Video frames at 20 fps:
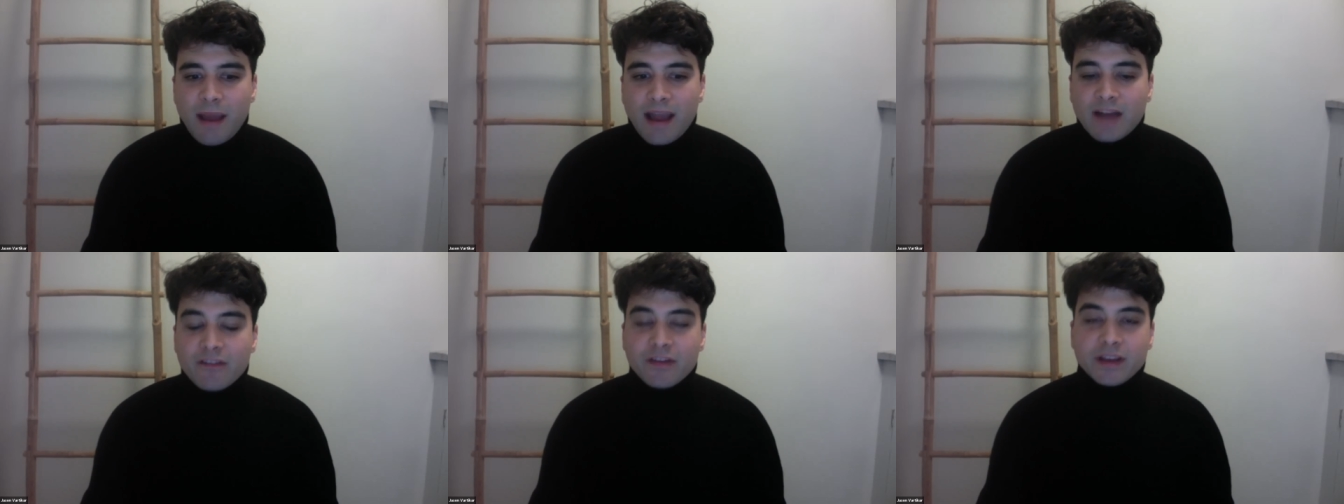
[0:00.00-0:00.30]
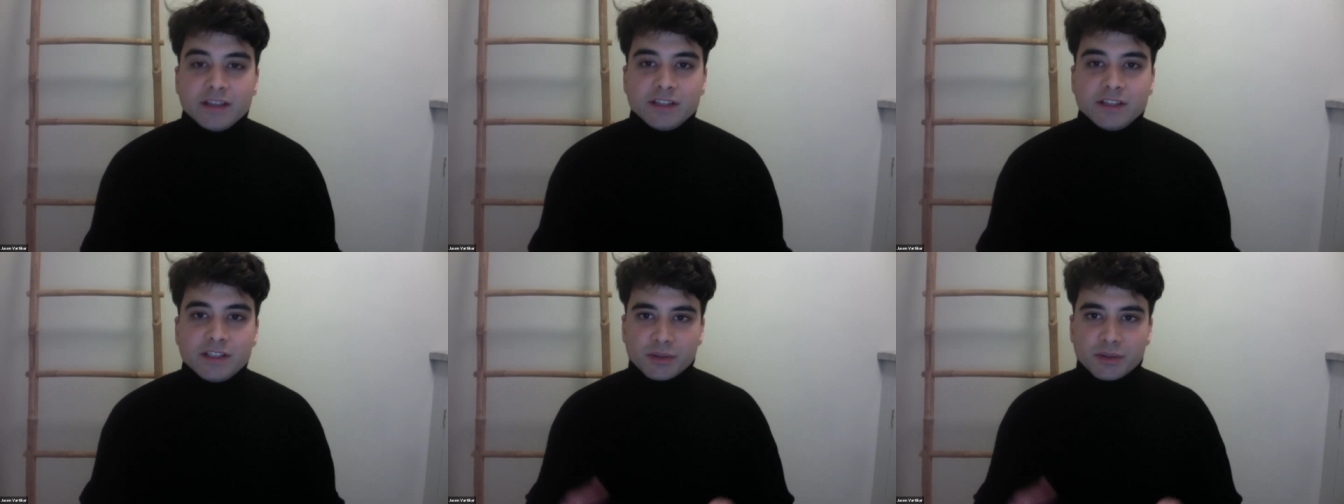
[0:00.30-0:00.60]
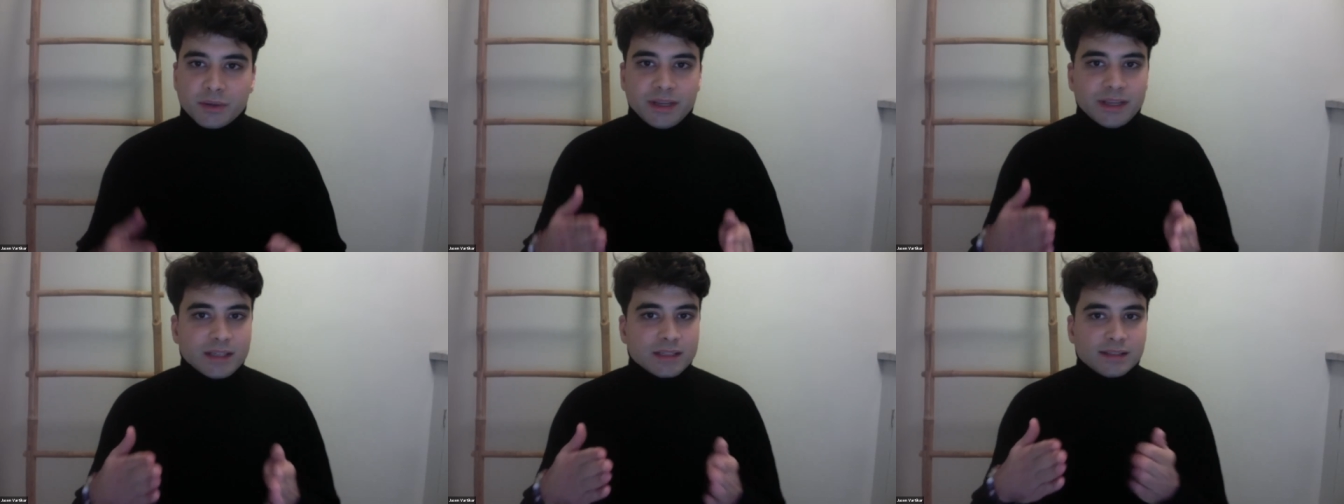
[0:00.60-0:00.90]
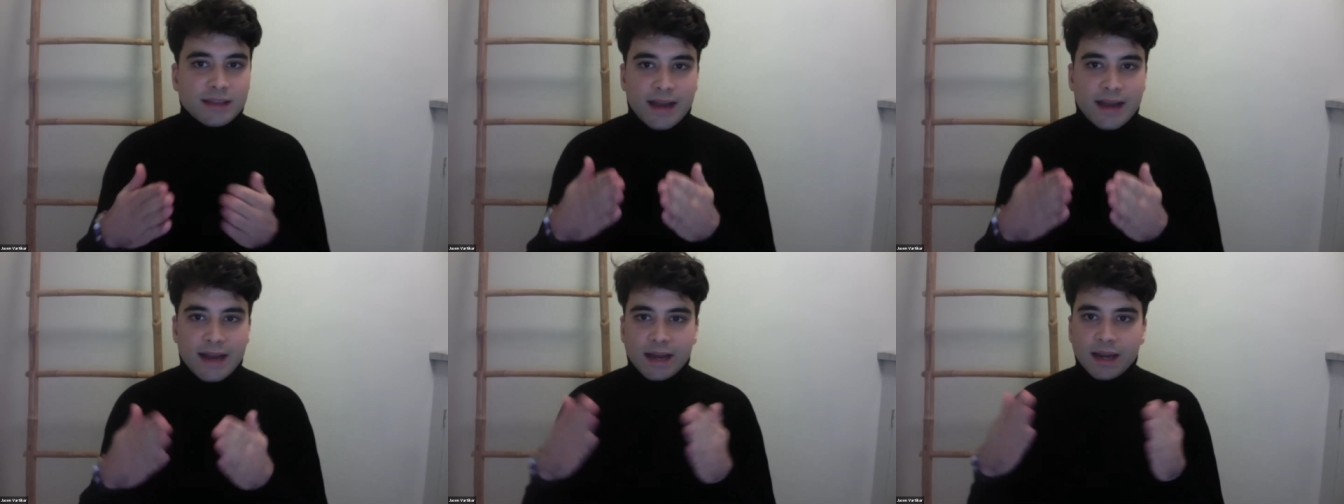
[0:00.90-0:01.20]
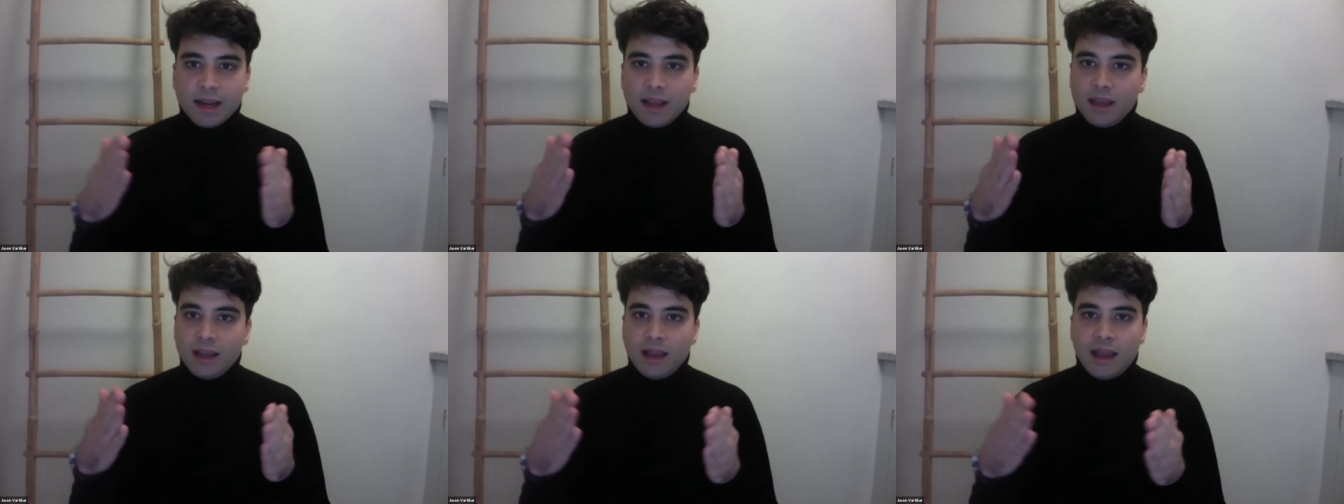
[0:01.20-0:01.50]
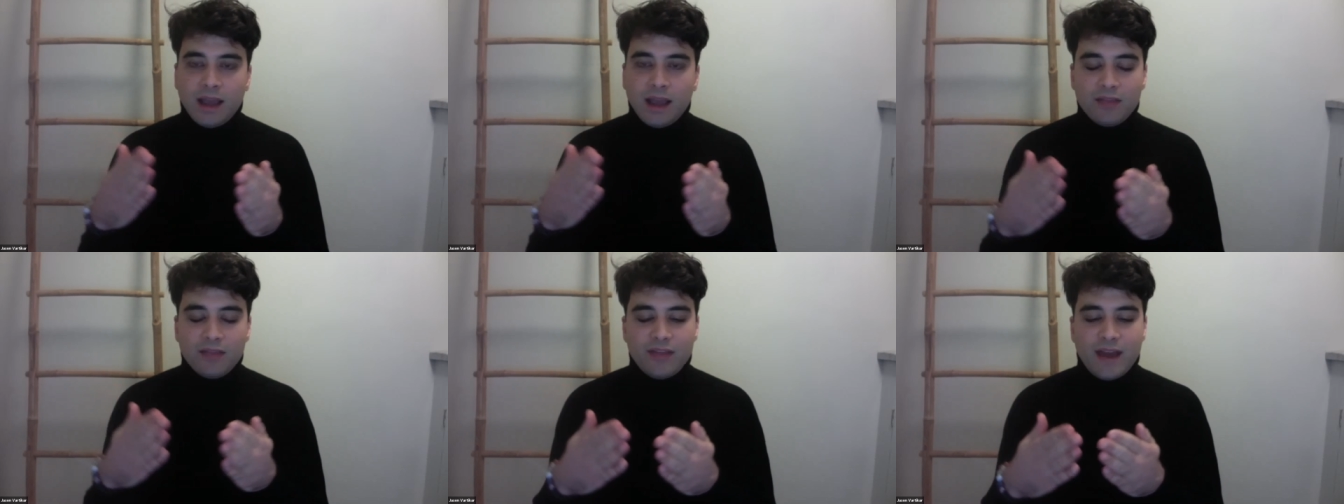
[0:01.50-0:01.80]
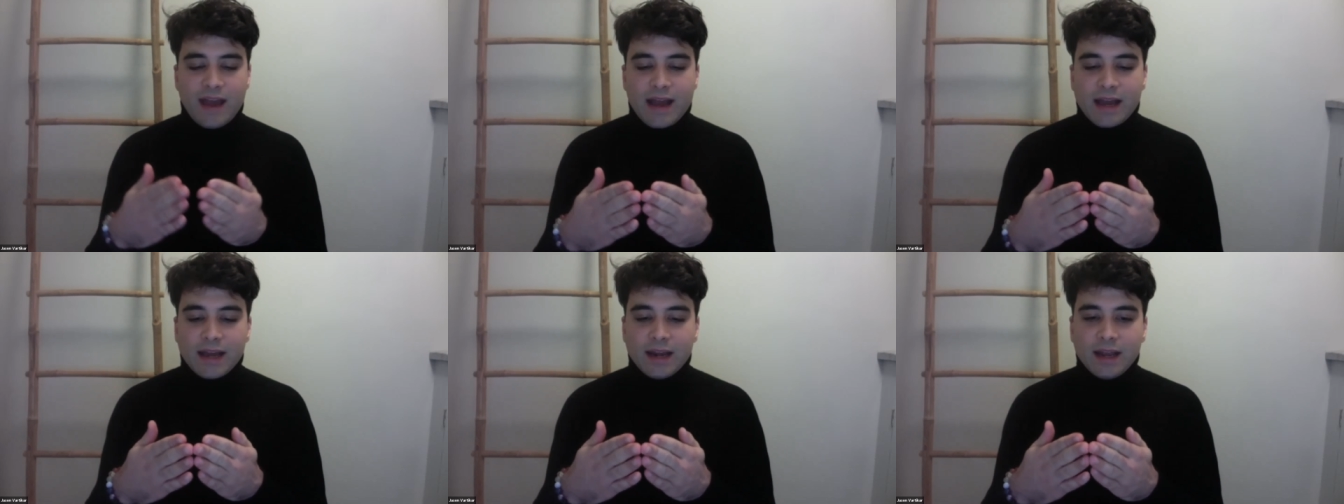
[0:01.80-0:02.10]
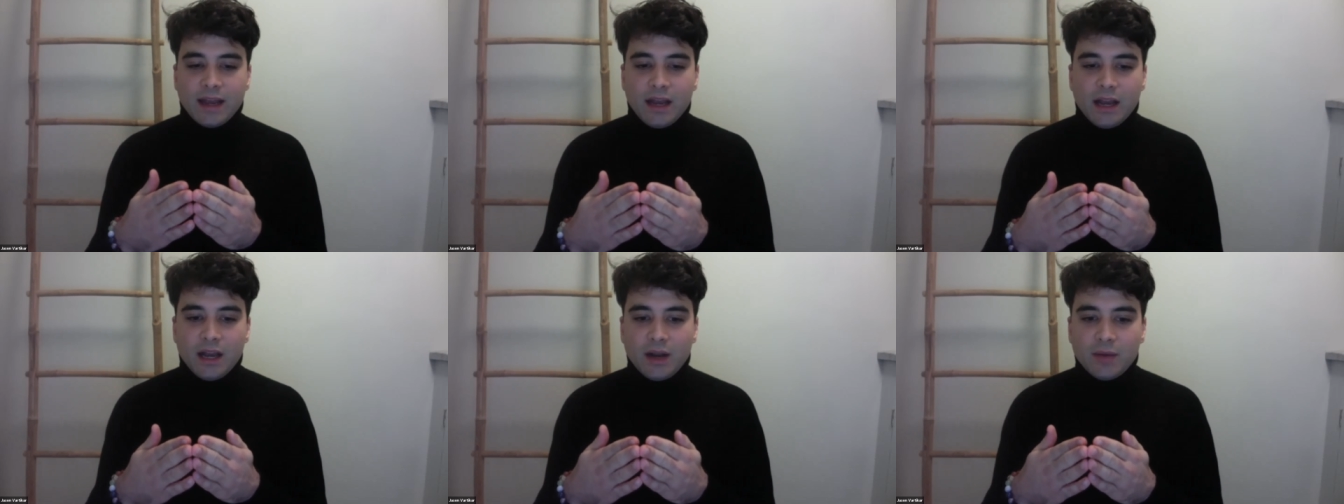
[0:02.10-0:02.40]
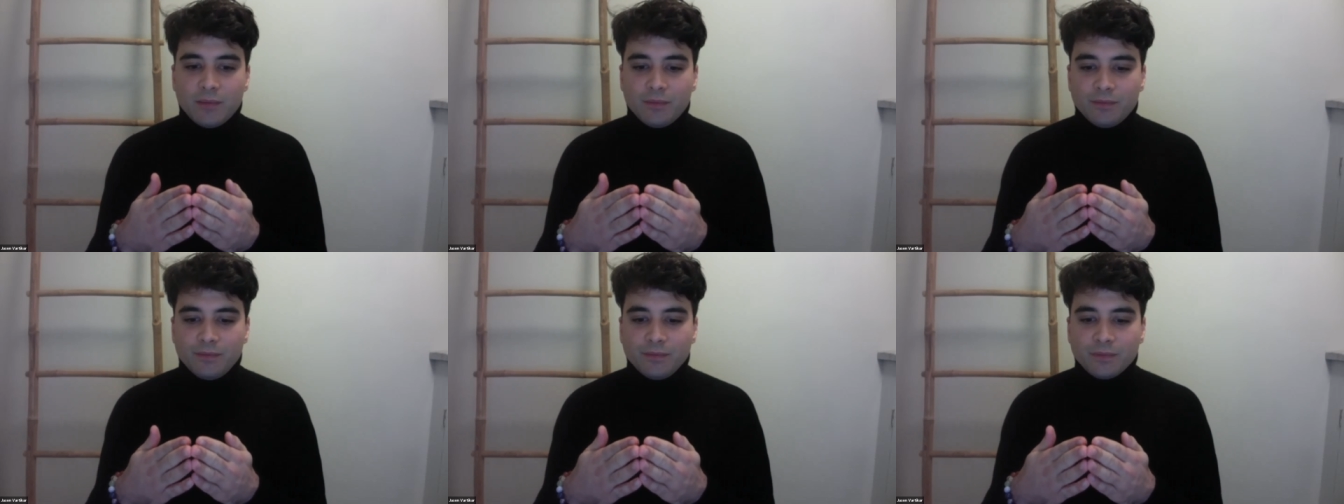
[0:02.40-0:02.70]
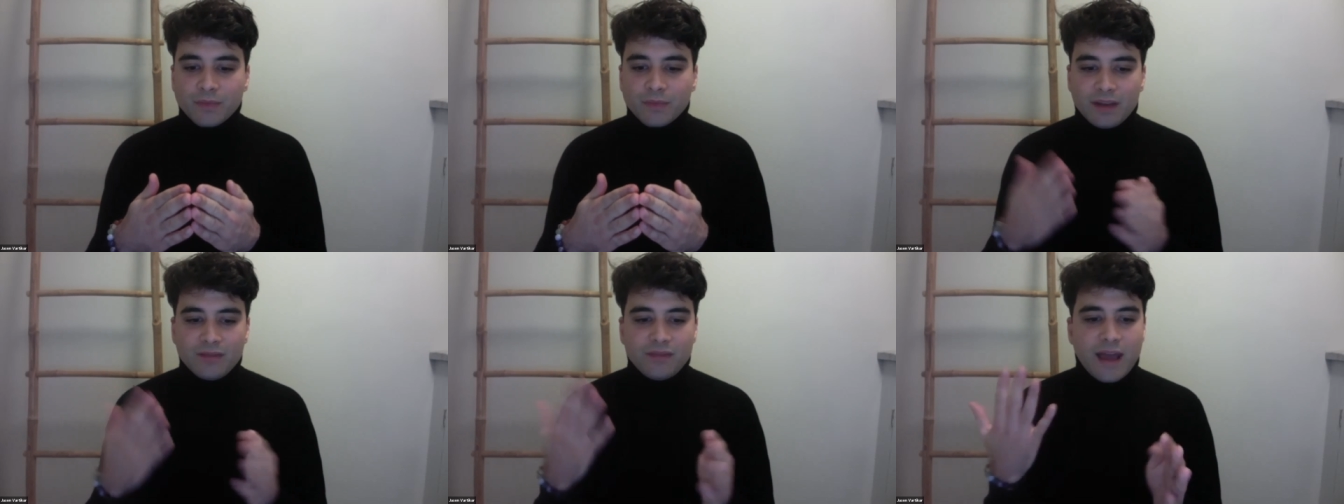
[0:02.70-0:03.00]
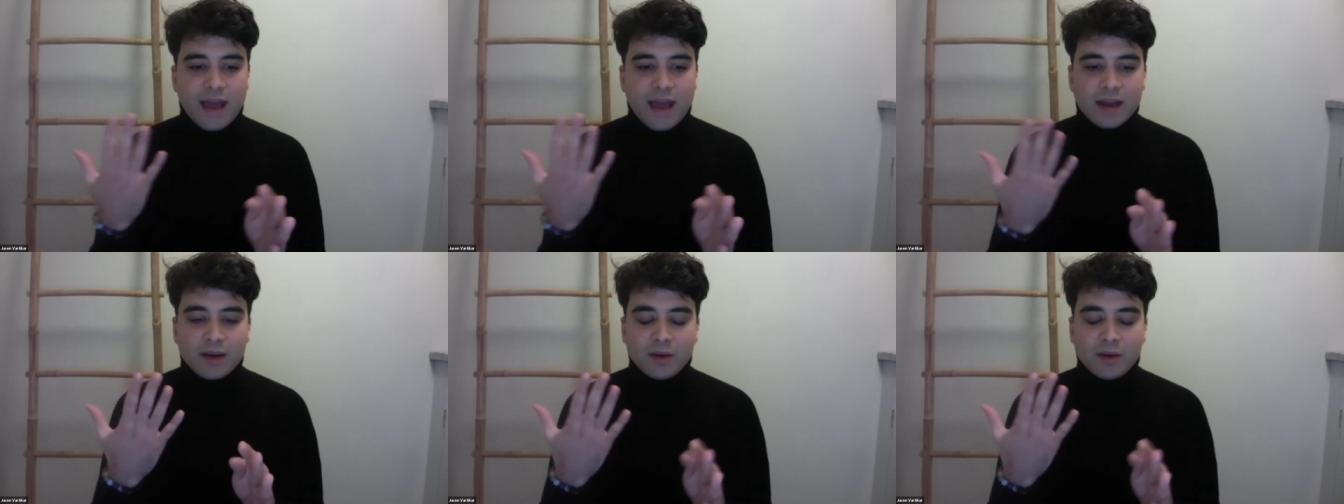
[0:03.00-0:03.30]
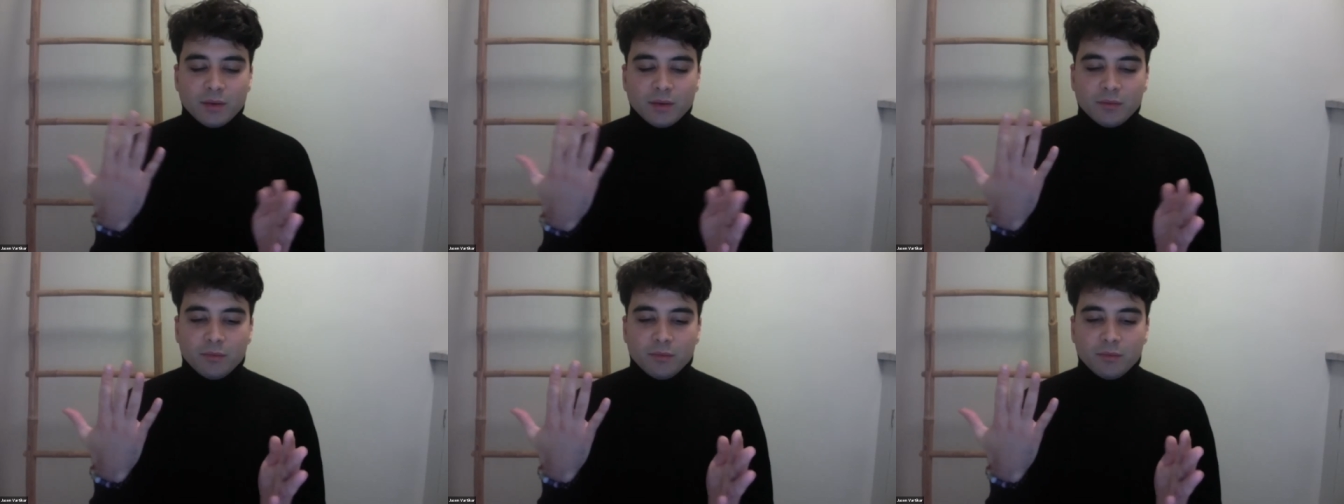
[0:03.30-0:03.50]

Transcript: have histories that, that, um, that